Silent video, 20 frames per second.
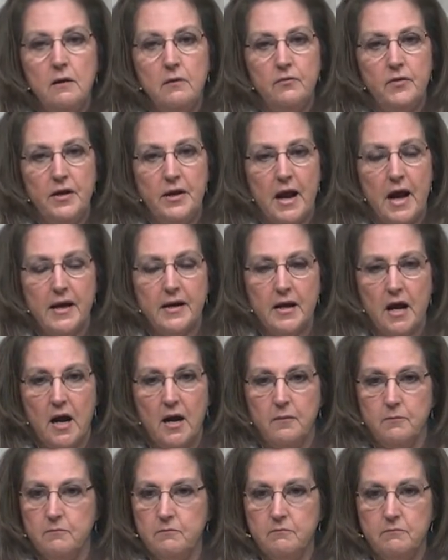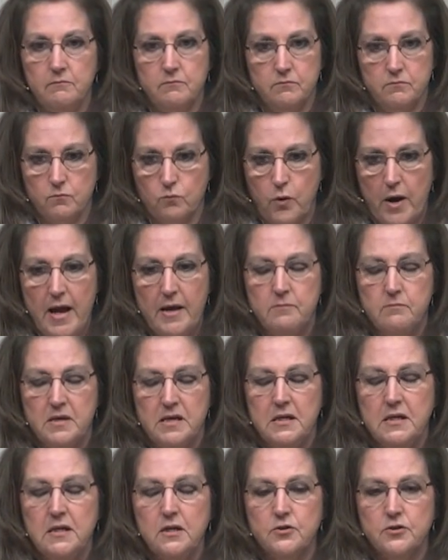that I got read
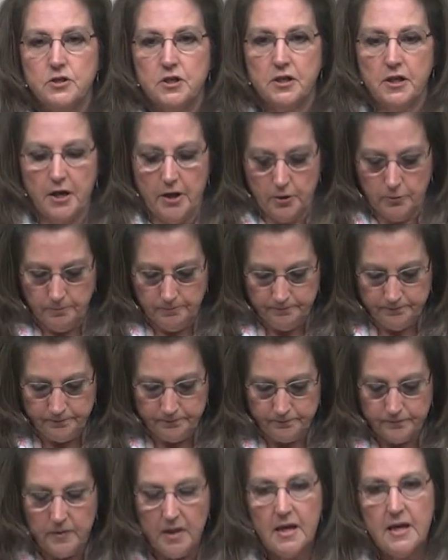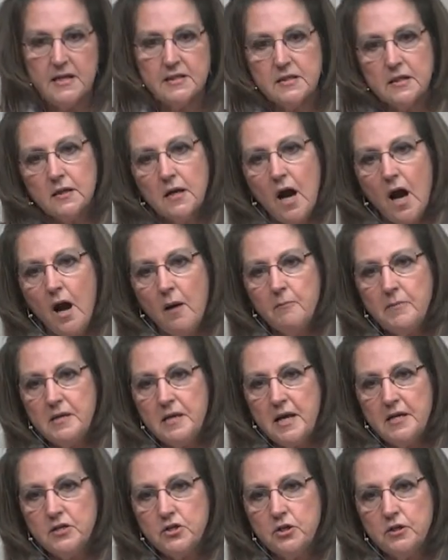many years ago is a
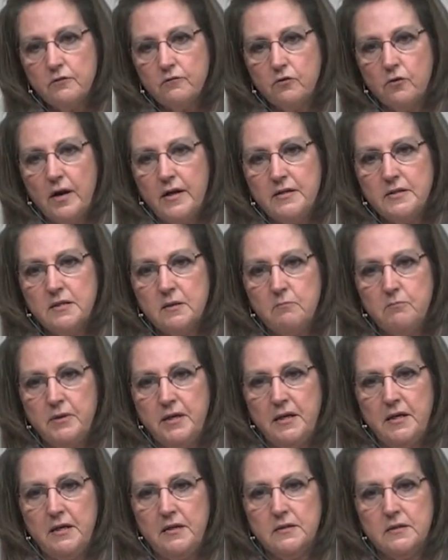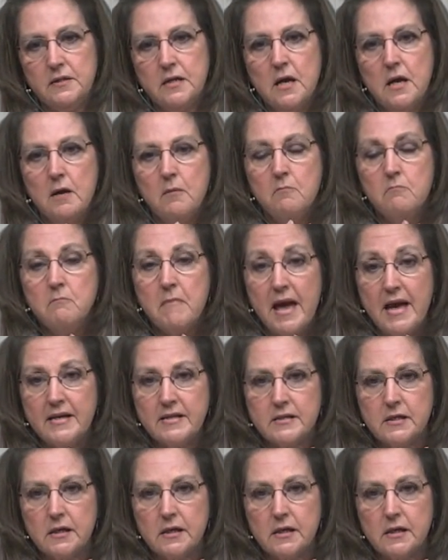combination of grains and beans makes a